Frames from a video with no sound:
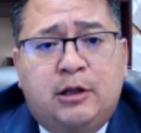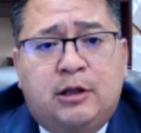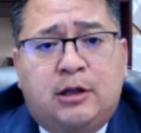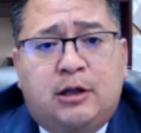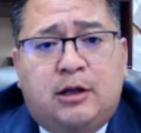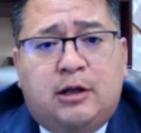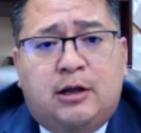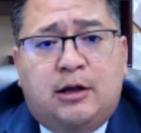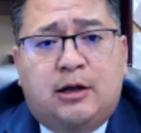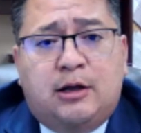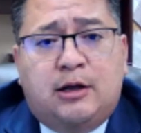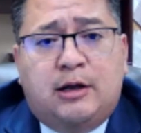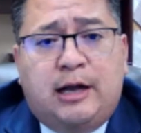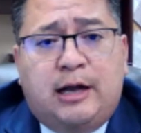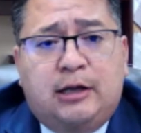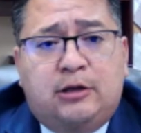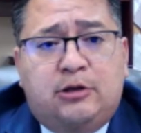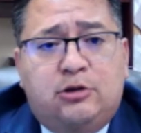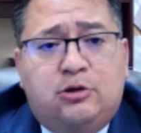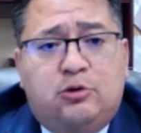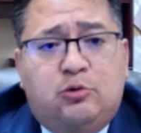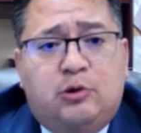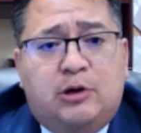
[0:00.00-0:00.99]
I
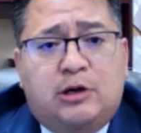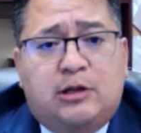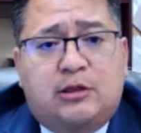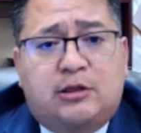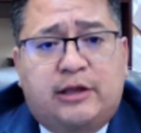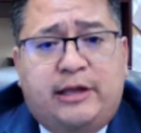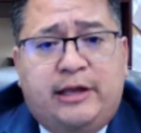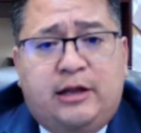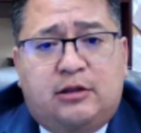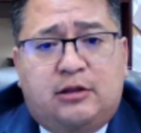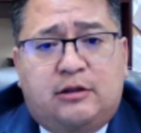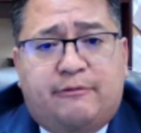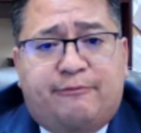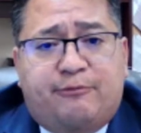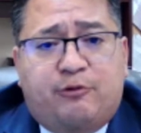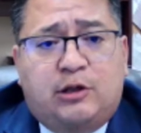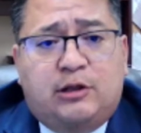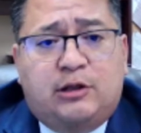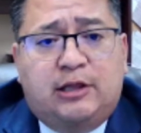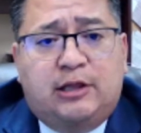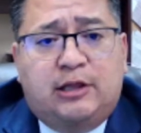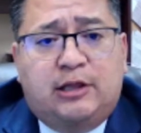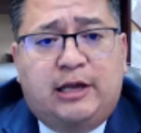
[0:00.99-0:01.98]
do want to thank the
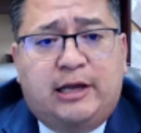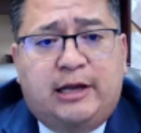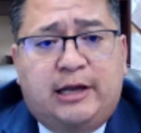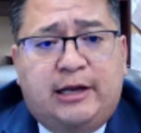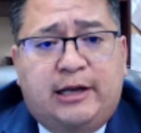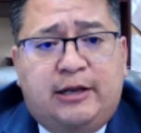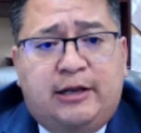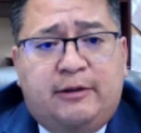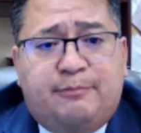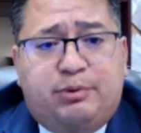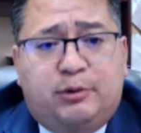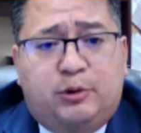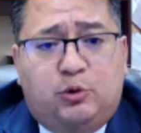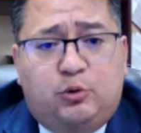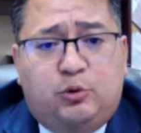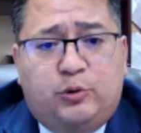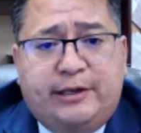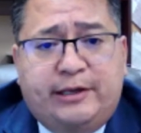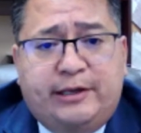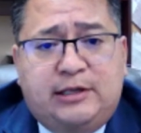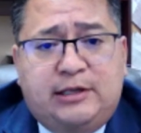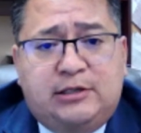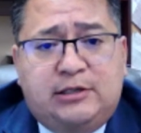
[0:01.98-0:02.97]
frontline
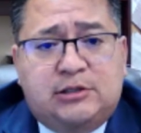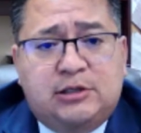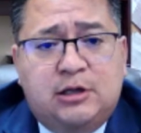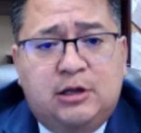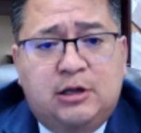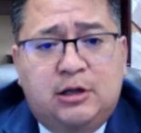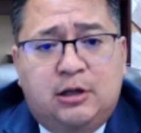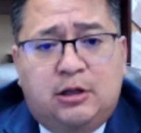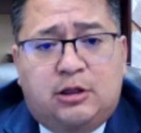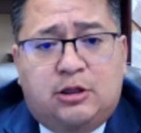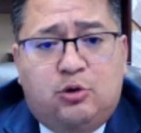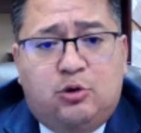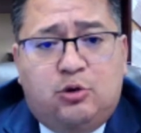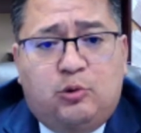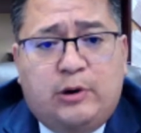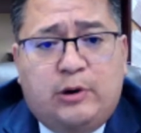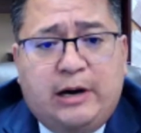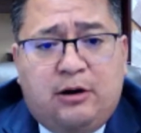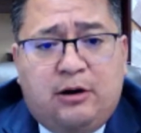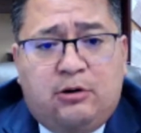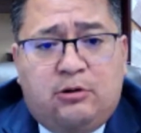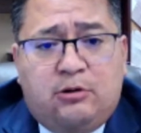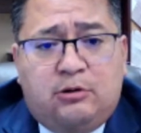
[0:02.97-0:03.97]
employees
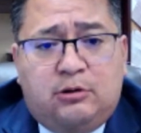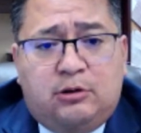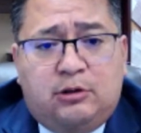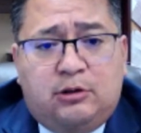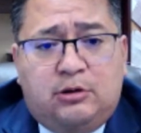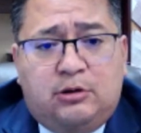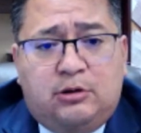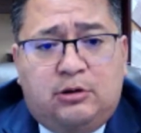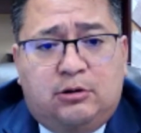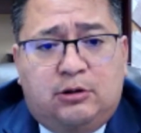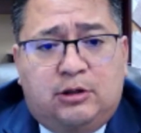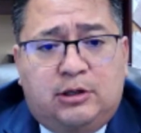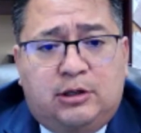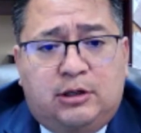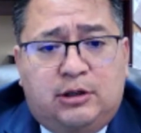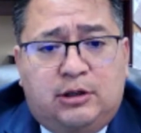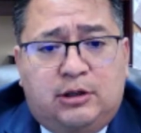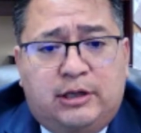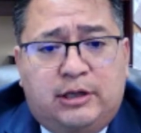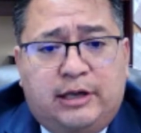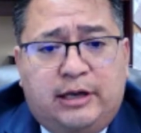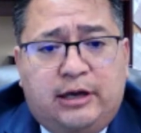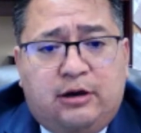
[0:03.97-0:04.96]
throughout,
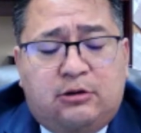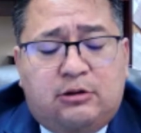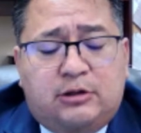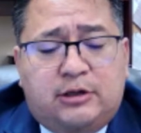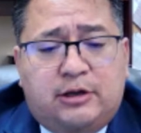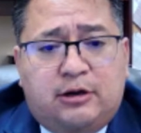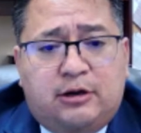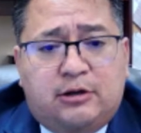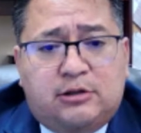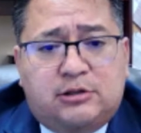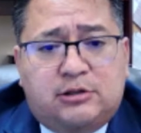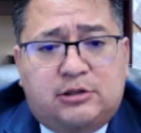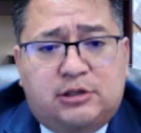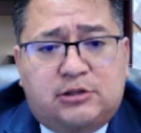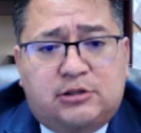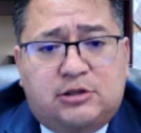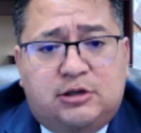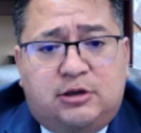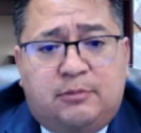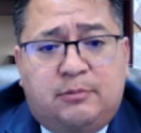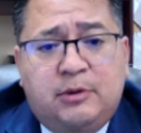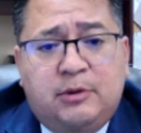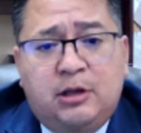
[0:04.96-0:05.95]
the healthcare
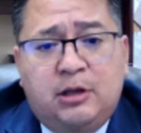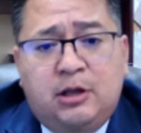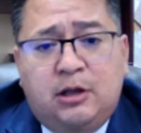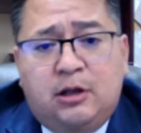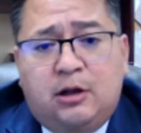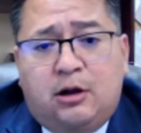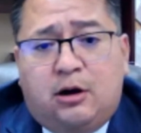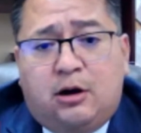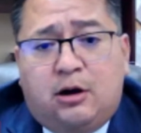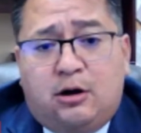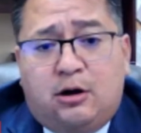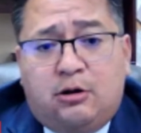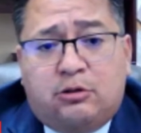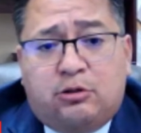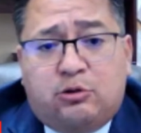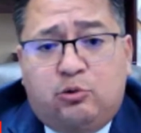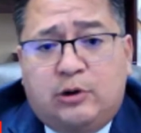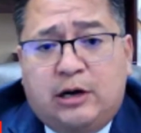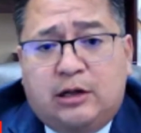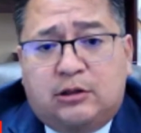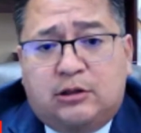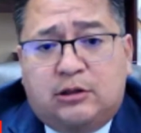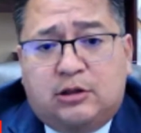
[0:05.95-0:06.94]
system, all
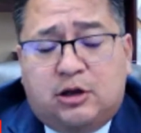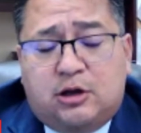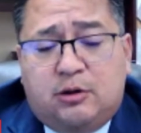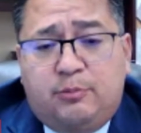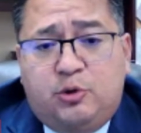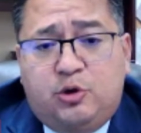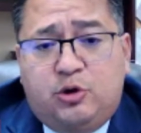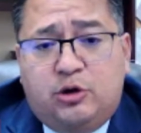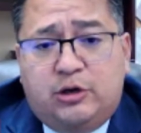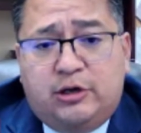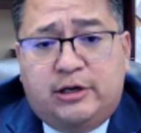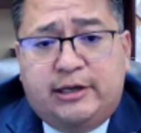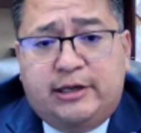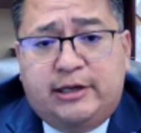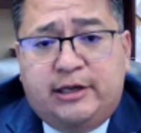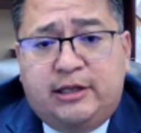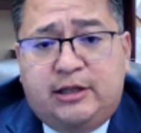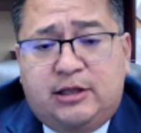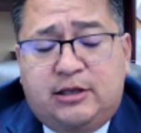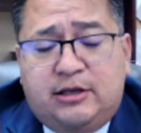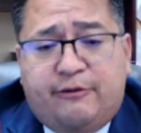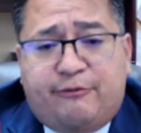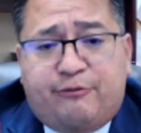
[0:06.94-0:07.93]
throughout the
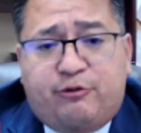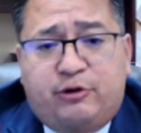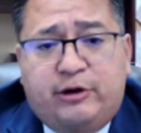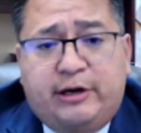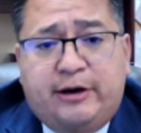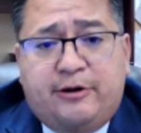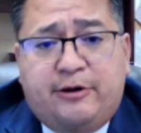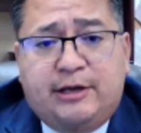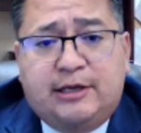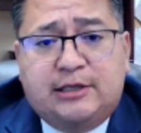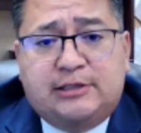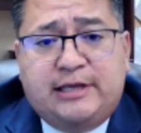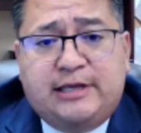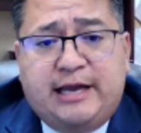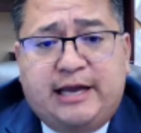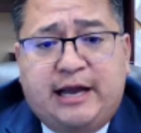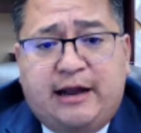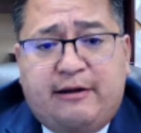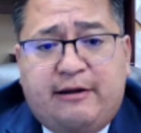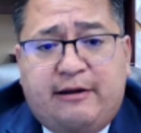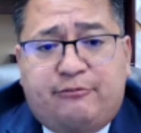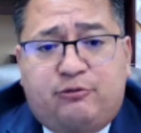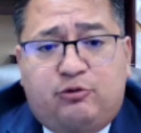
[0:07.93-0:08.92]
community and the different areas
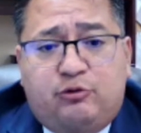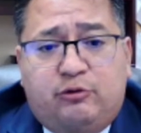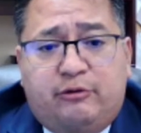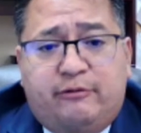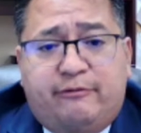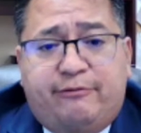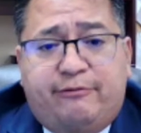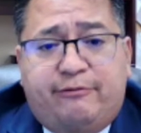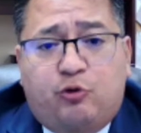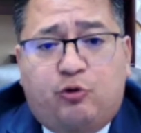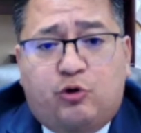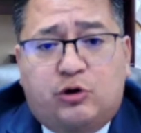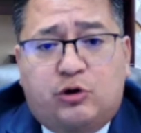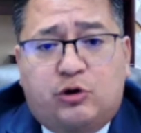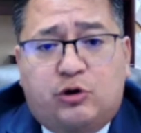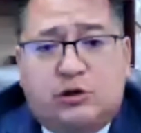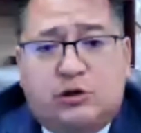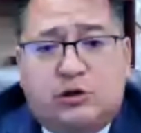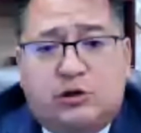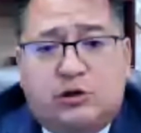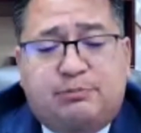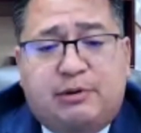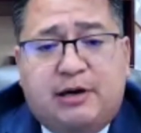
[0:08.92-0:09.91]
that have to enforce
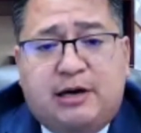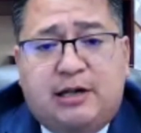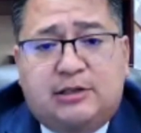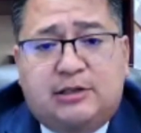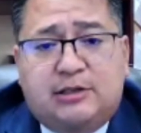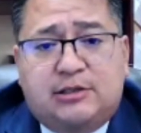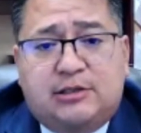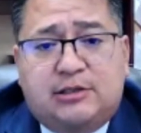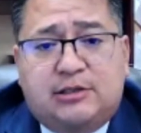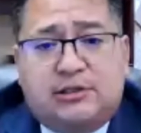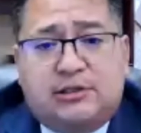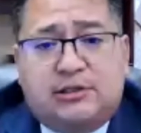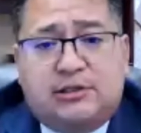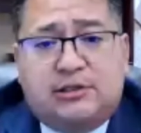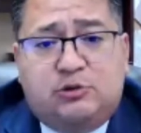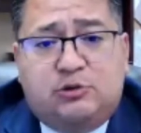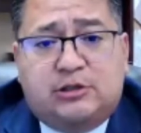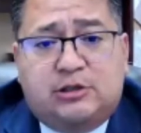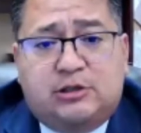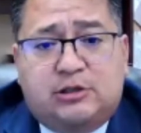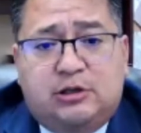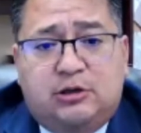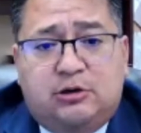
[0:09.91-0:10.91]
these policies where
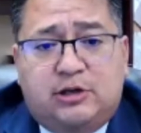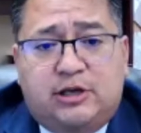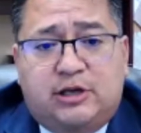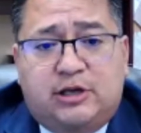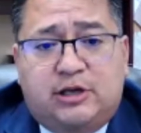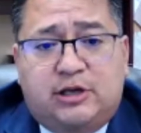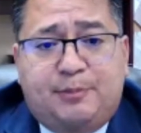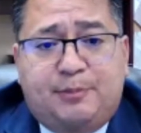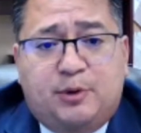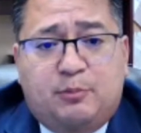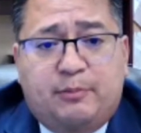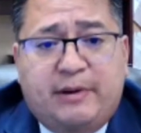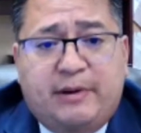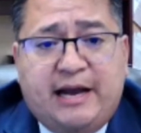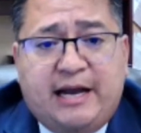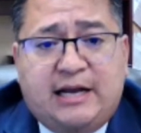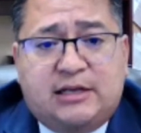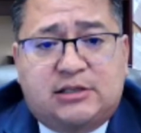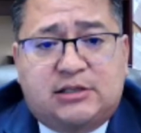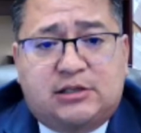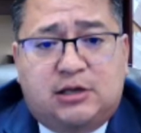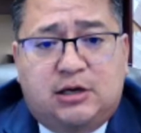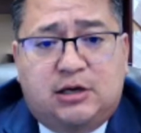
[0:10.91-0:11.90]
it's, keep your
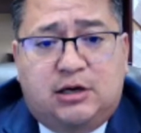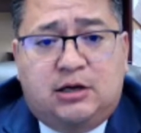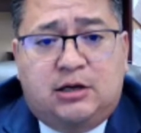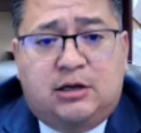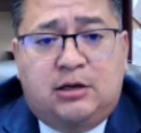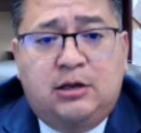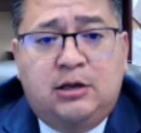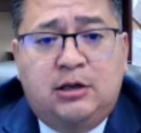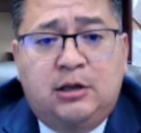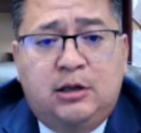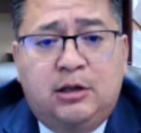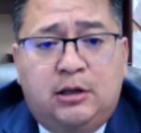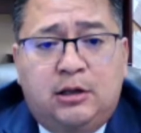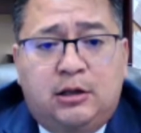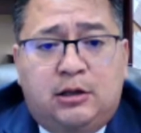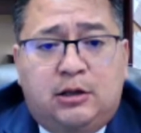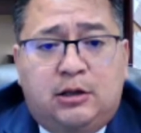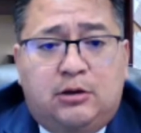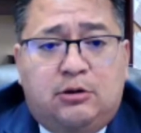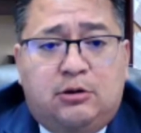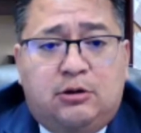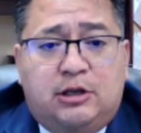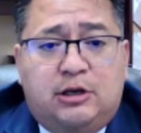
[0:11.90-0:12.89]
mask on,
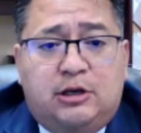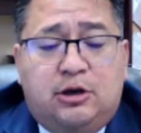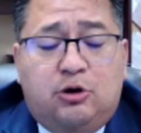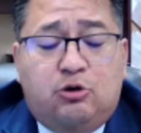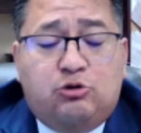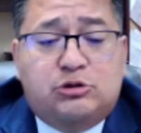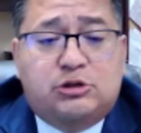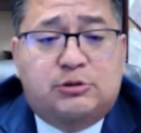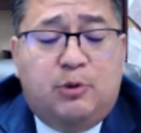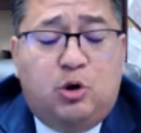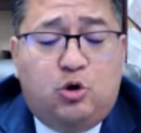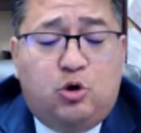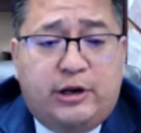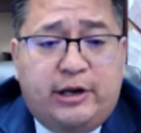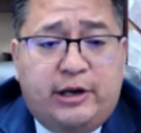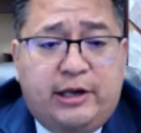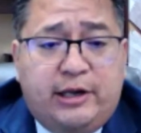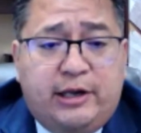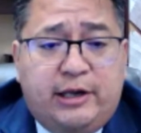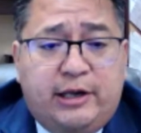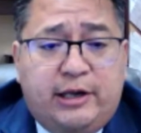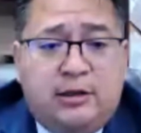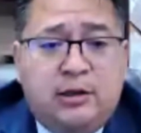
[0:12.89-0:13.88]
the no
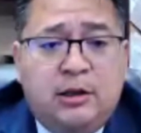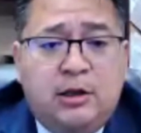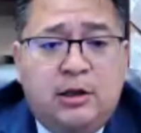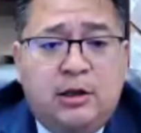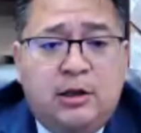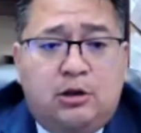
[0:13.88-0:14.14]
smoking.